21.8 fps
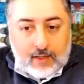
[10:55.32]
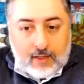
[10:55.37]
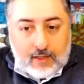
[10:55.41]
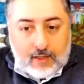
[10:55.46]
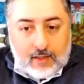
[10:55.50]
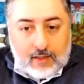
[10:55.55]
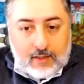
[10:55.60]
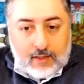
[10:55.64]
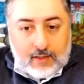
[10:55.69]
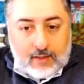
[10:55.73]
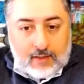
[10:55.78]

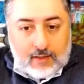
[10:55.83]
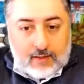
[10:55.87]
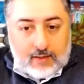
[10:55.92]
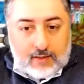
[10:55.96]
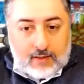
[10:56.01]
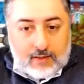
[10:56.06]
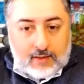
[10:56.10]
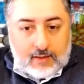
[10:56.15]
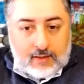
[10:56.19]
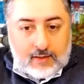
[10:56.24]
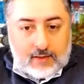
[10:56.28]

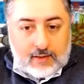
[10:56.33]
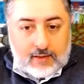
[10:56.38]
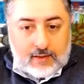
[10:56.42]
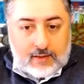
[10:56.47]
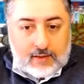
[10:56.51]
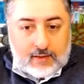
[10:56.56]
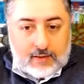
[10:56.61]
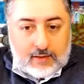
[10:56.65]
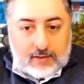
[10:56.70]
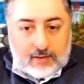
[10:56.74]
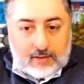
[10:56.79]

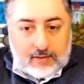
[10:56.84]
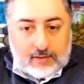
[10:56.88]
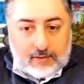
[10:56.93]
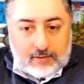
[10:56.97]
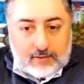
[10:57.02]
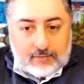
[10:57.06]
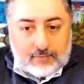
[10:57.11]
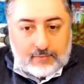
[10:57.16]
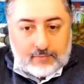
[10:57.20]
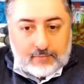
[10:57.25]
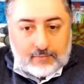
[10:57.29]

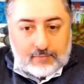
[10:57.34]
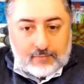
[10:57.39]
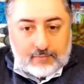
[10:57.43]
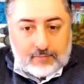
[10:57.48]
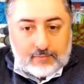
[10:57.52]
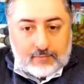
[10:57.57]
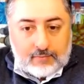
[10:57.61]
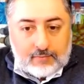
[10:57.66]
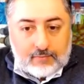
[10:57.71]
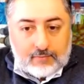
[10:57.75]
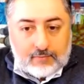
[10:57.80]

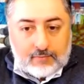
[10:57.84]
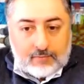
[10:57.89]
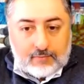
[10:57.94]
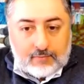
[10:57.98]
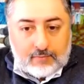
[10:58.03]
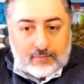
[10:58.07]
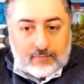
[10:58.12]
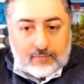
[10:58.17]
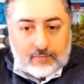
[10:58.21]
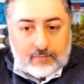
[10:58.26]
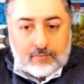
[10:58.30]

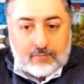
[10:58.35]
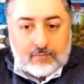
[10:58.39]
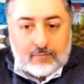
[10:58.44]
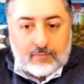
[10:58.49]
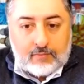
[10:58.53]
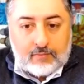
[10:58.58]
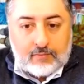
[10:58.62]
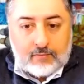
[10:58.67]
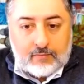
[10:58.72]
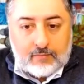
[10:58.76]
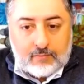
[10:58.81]

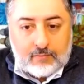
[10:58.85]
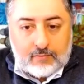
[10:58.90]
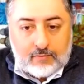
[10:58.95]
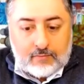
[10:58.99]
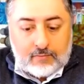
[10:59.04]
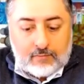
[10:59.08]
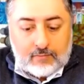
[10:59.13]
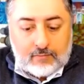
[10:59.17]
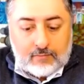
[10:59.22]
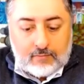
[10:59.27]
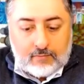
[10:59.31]

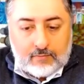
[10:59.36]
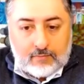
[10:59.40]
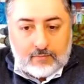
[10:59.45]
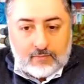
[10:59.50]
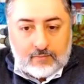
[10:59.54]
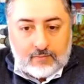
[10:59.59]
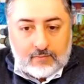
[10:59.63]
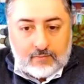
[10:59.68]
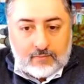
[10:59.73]
(silent)